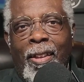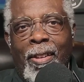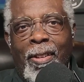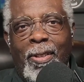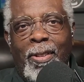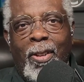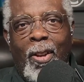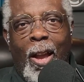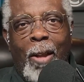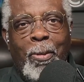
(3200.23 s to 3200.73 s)

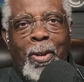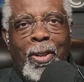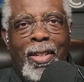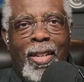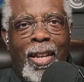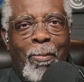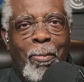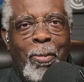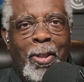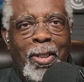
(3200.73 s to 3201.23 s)
So I'm
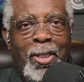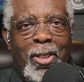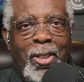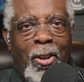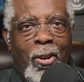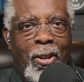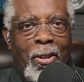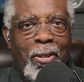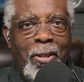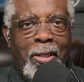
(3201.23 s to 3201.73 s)
gonna
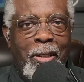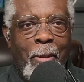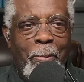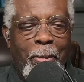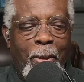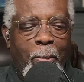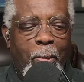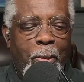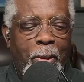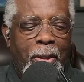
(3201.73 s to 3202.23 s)
share a little
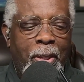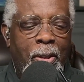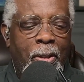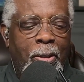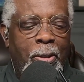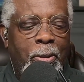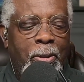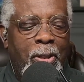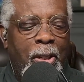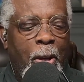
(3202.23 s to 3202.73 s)
something with you,
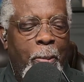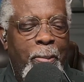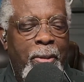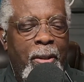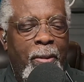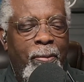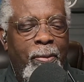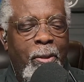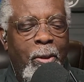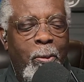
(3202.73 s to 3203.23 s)
and you tell me
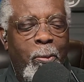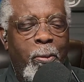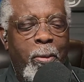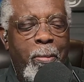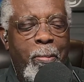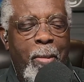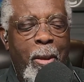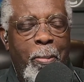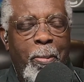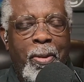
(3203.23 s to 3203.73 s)
if you
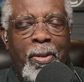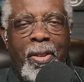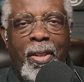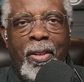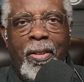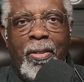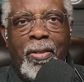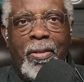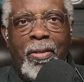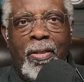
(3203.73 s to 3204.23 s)
remember
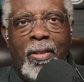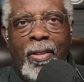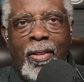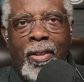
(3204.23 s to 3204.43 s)
this.